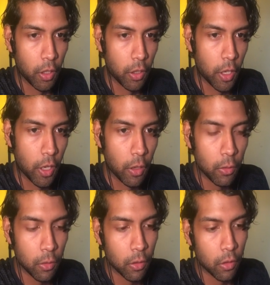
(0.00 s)
now.
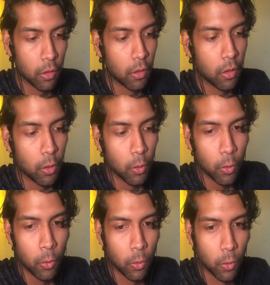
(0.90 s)

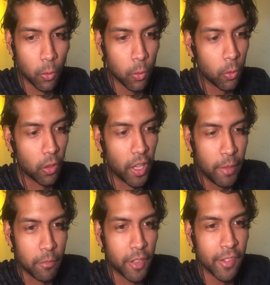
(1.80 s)
Ooh, cool.
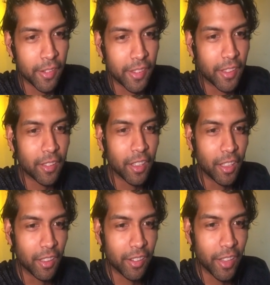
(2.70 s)
This is addicting in
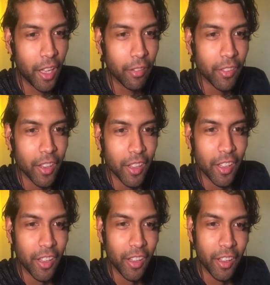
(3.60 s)
itself,
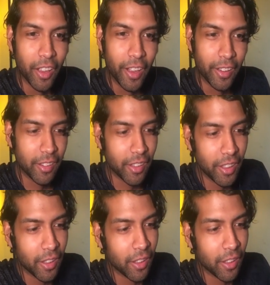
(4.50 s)
honestly.